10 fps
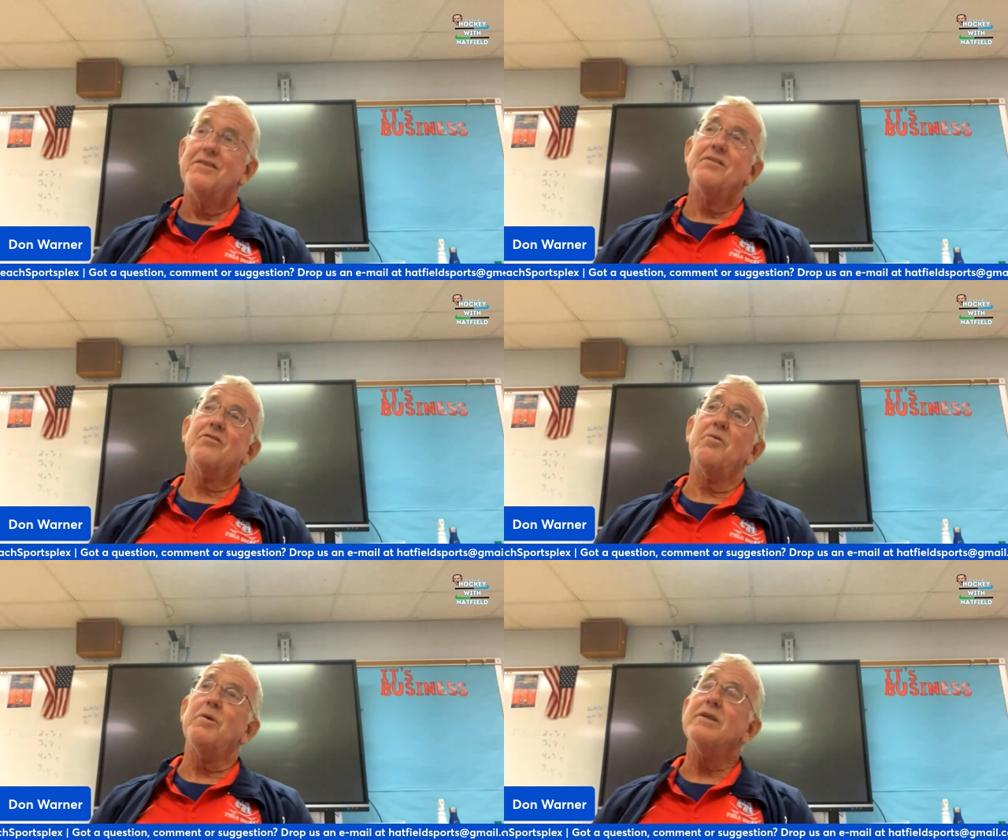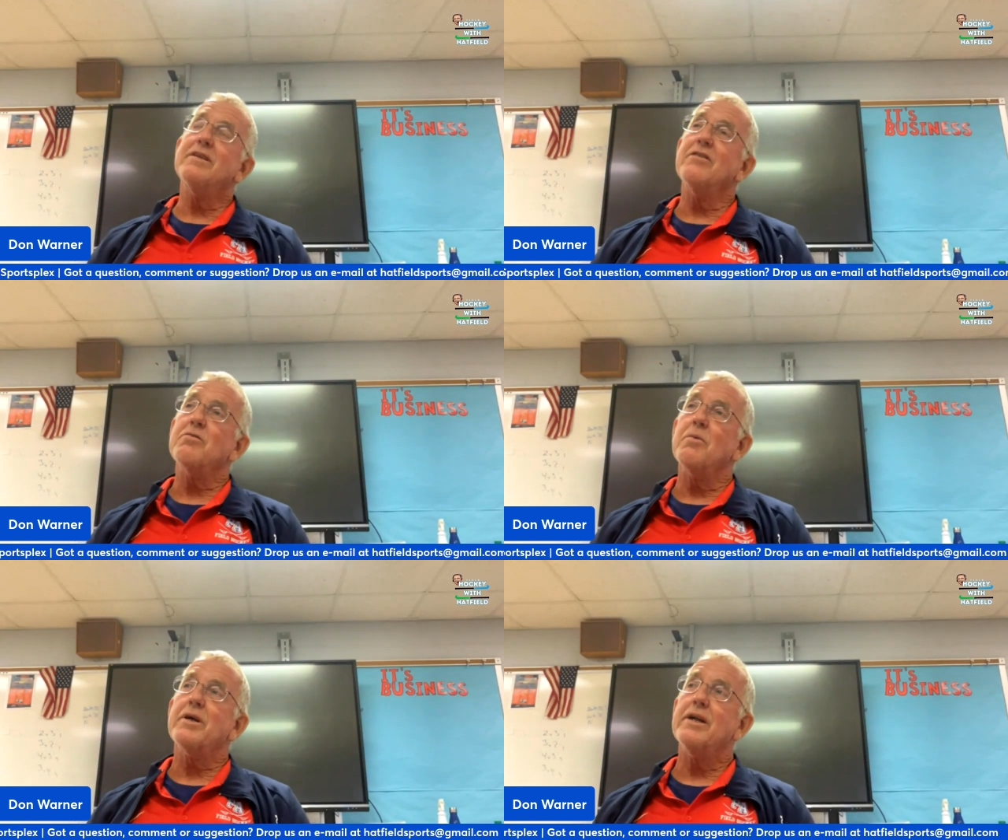So one of the things
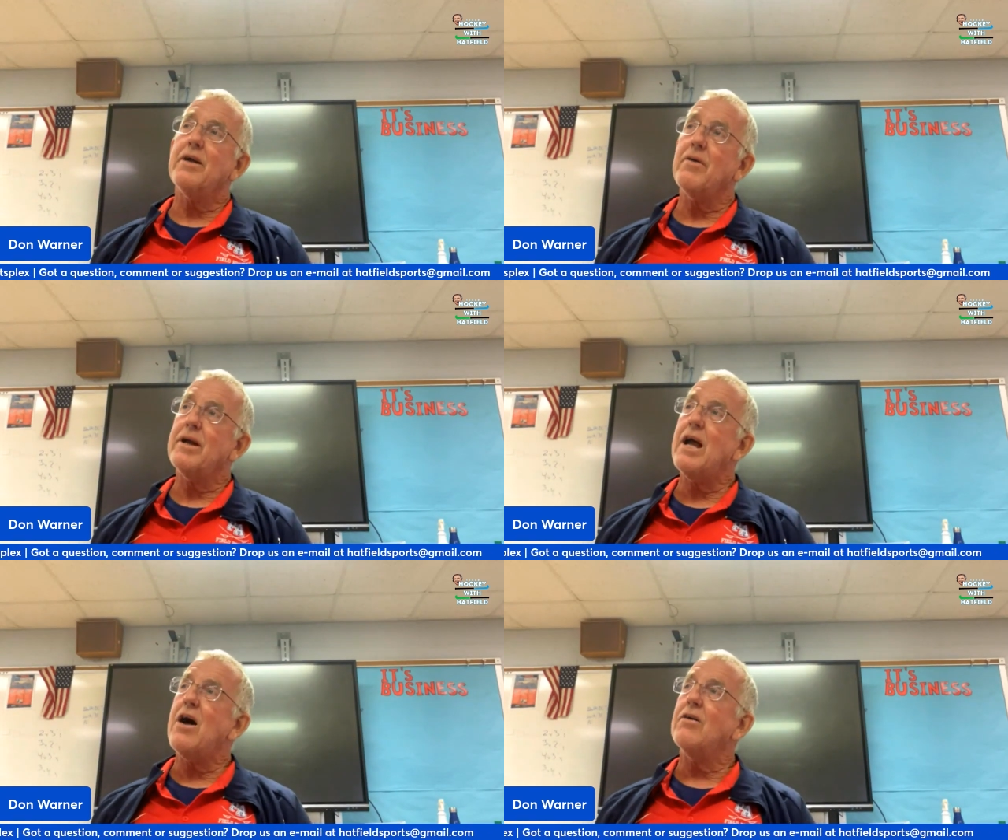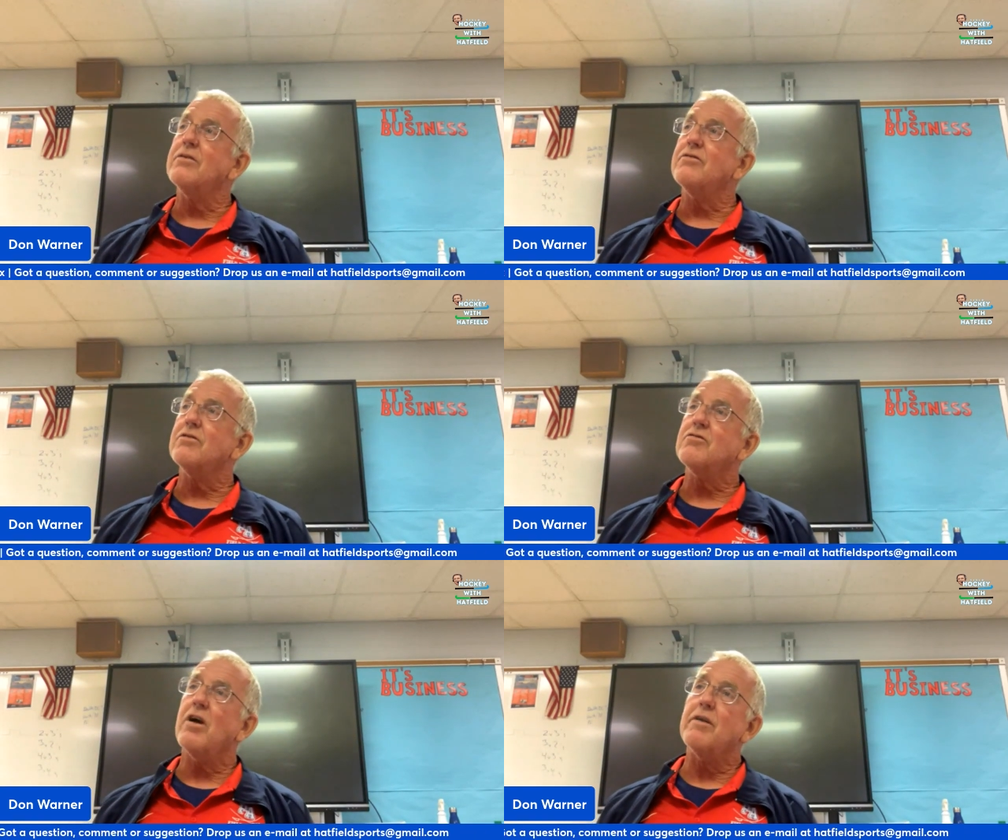we're working on right now is
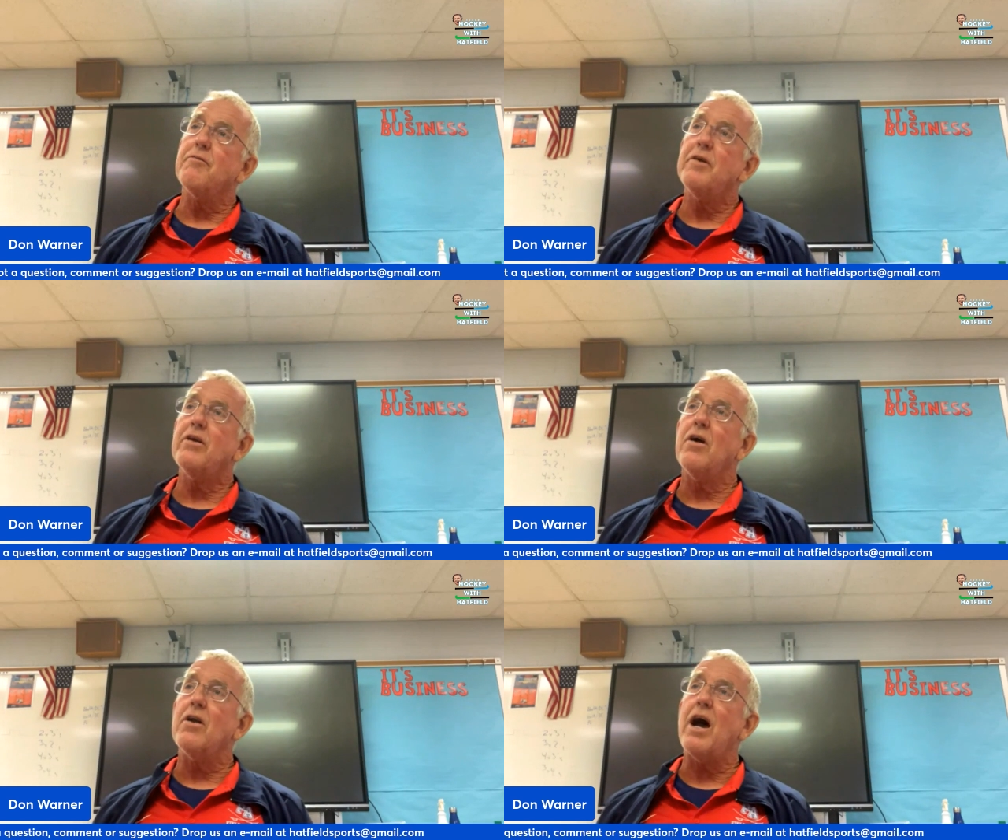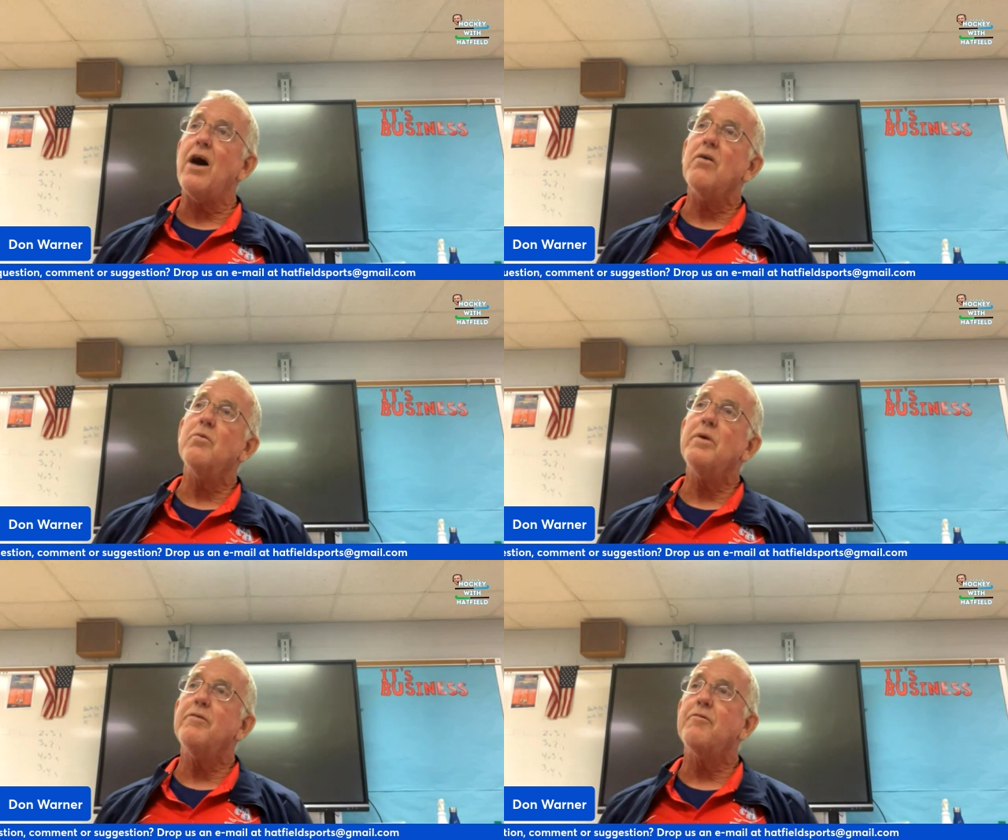just trying to figure out how do
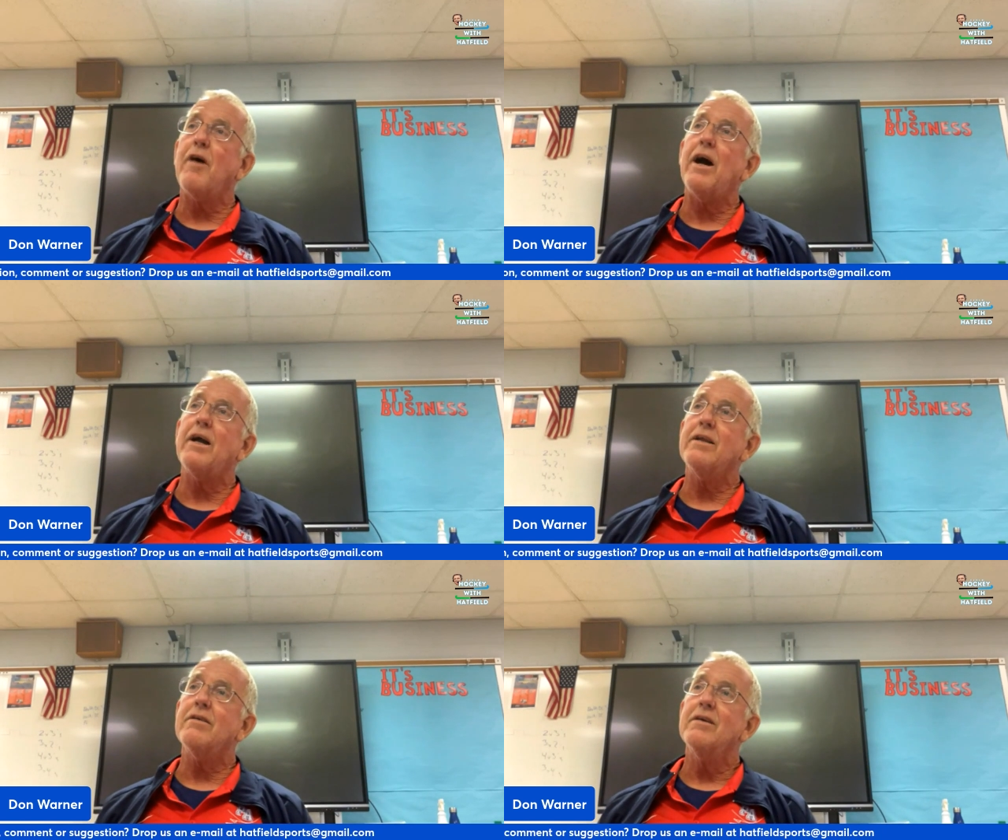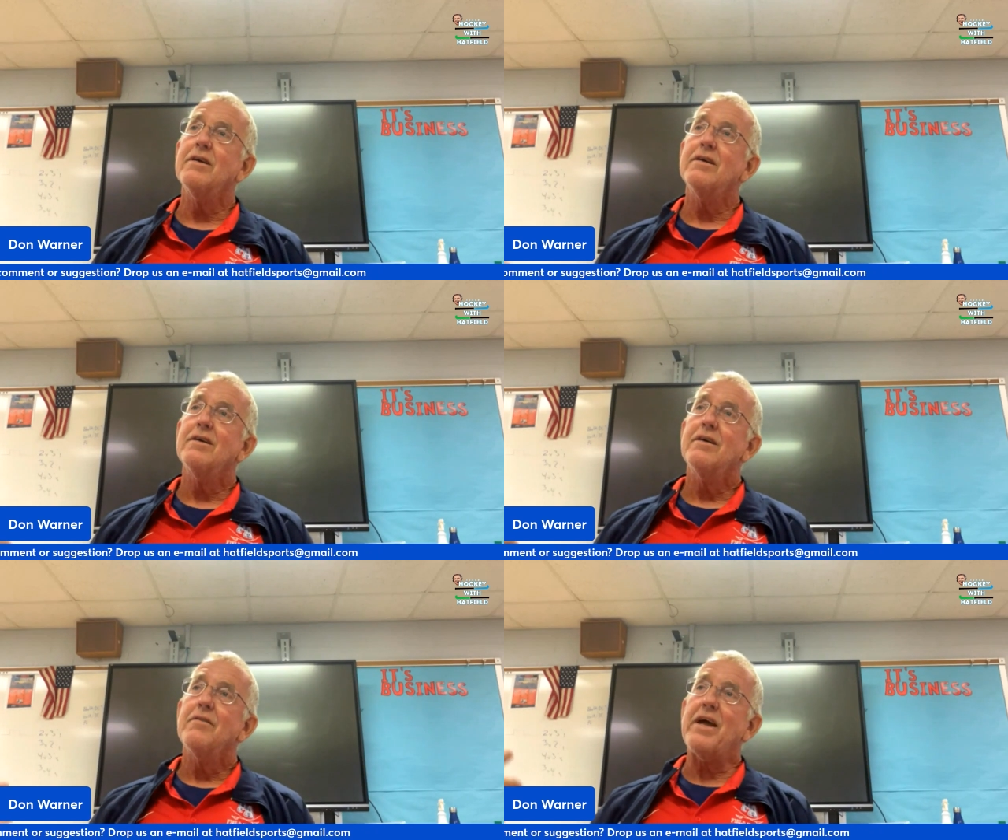we find
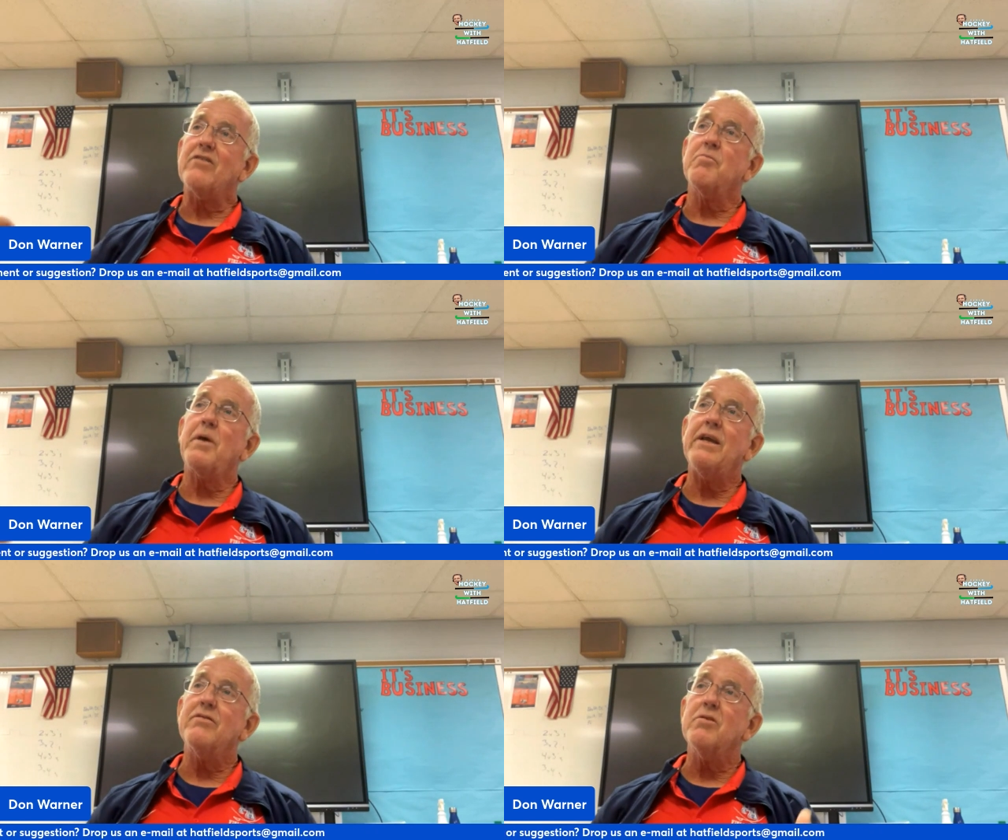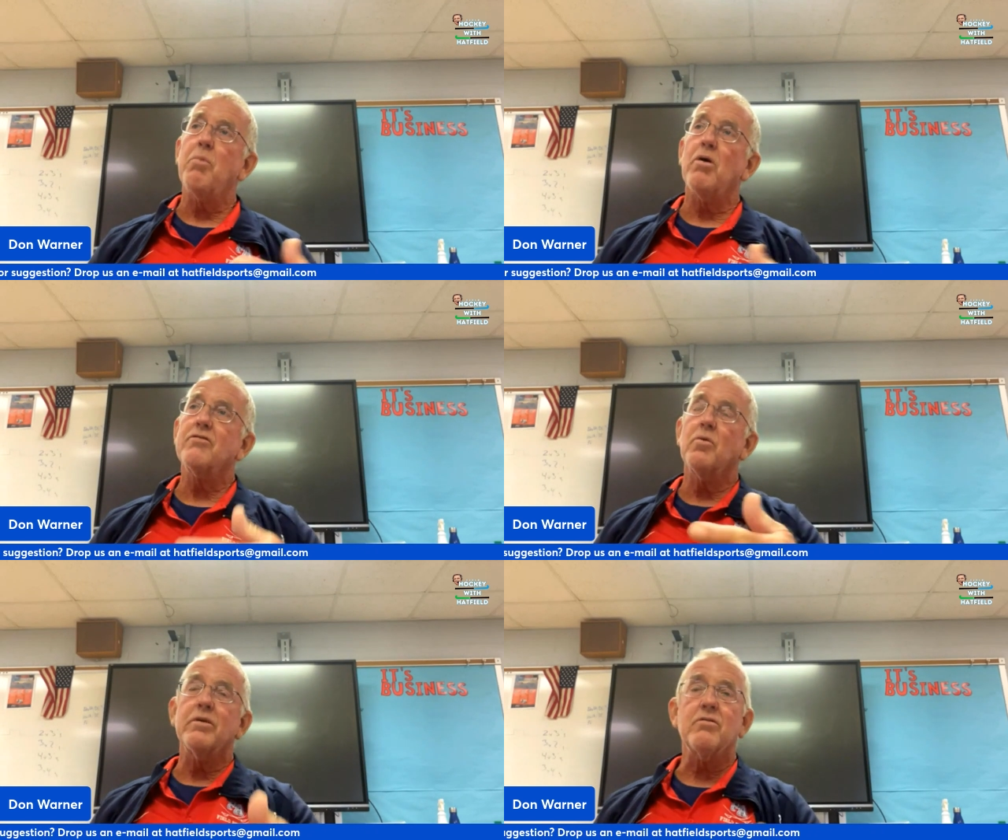that space the ball's
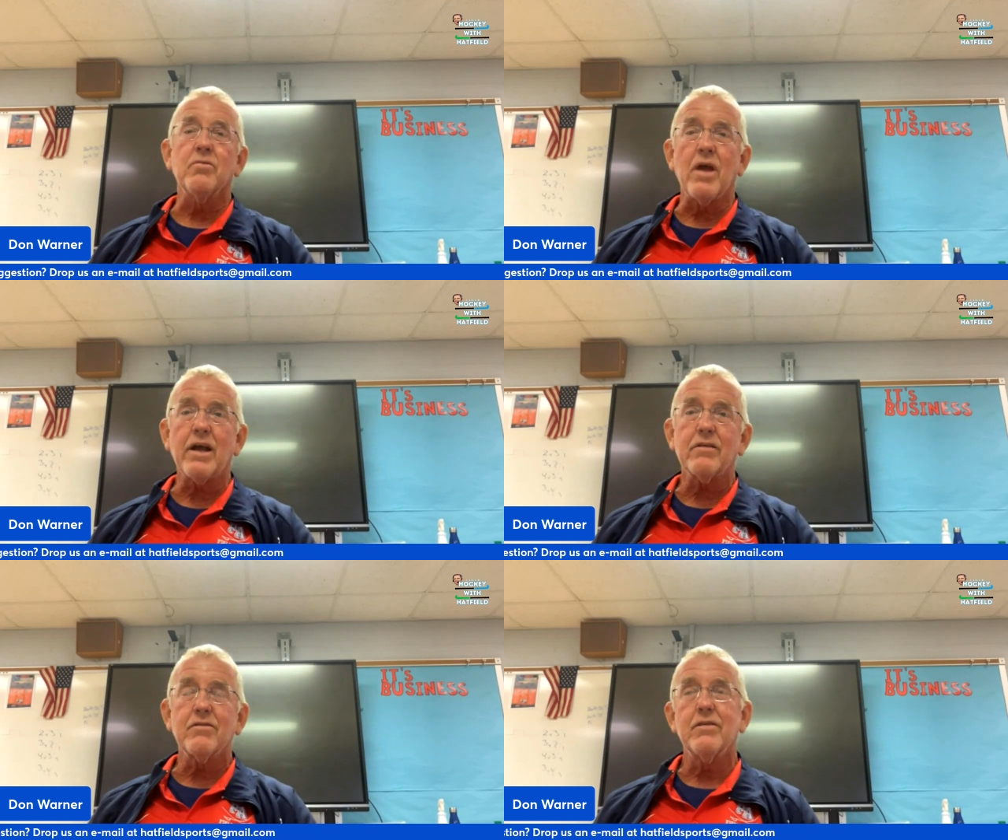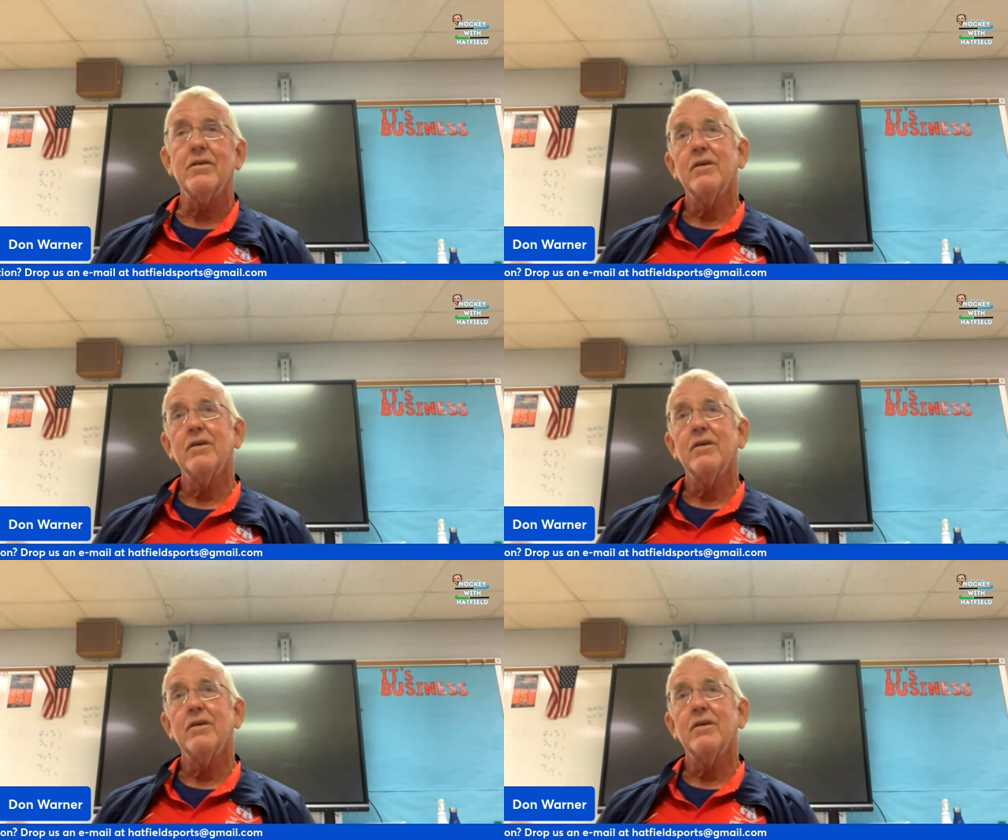going to next,